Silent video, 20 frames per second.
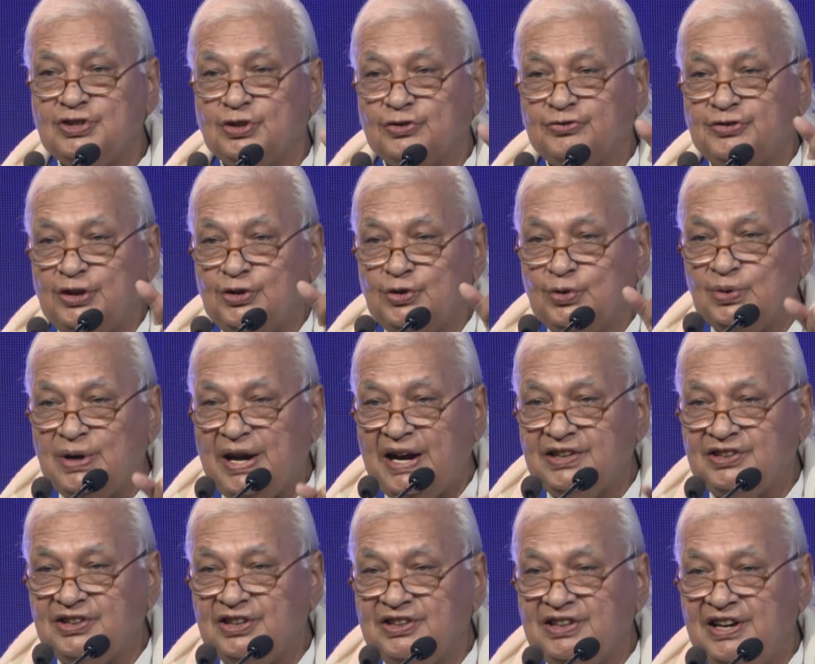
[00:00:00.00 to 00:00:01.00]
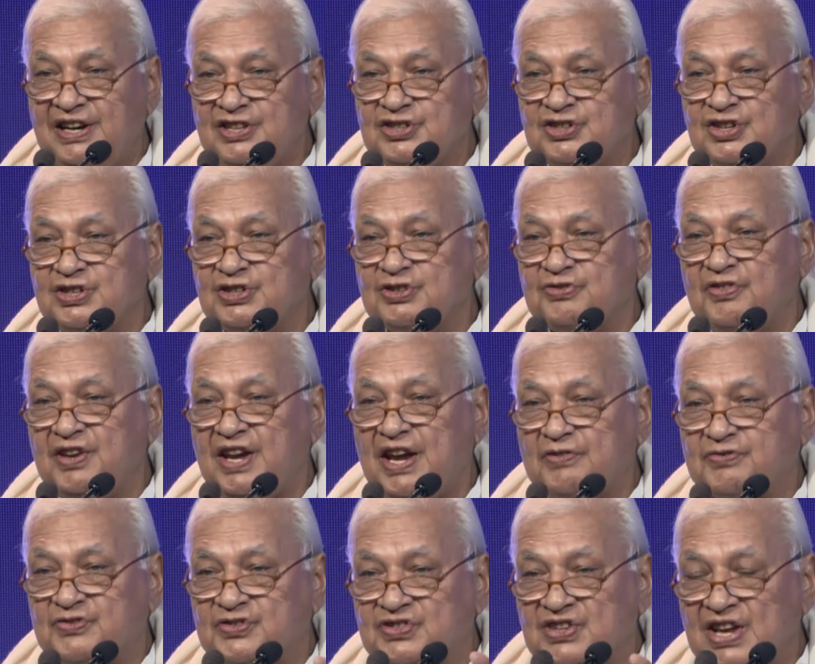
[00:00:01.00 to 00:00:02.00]
of the United Nations, we
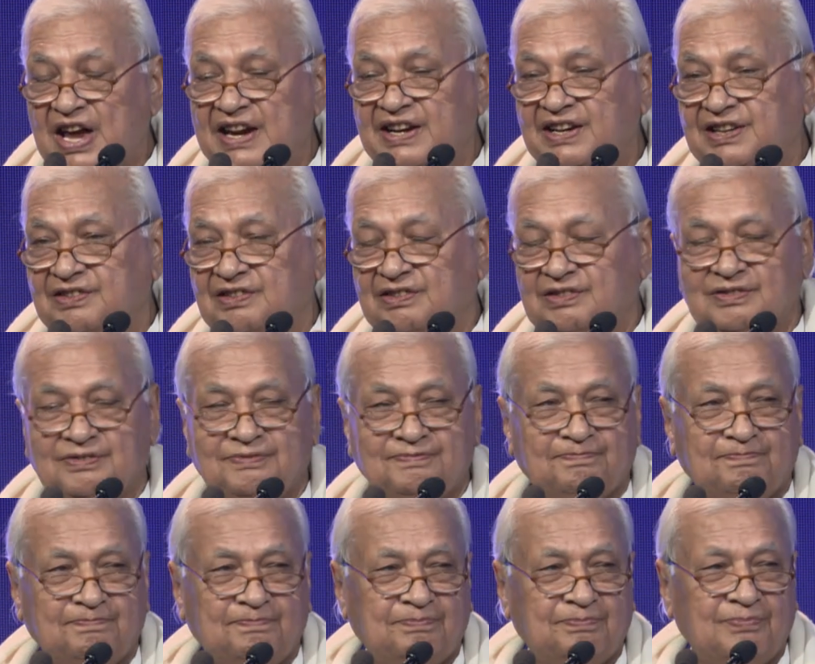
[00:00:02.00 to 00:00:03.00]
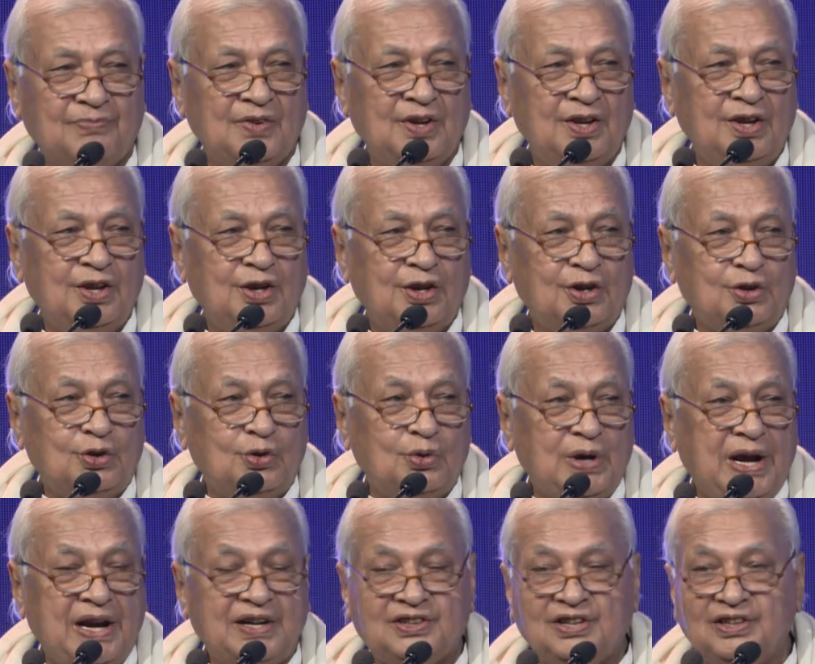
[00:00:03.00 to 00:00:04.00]
have signed
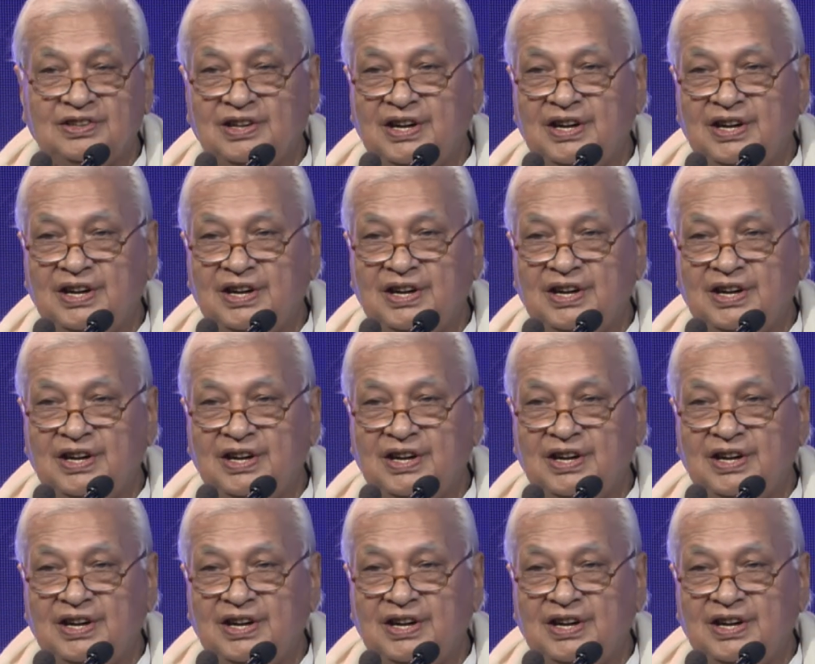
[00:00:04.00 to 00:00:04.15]
United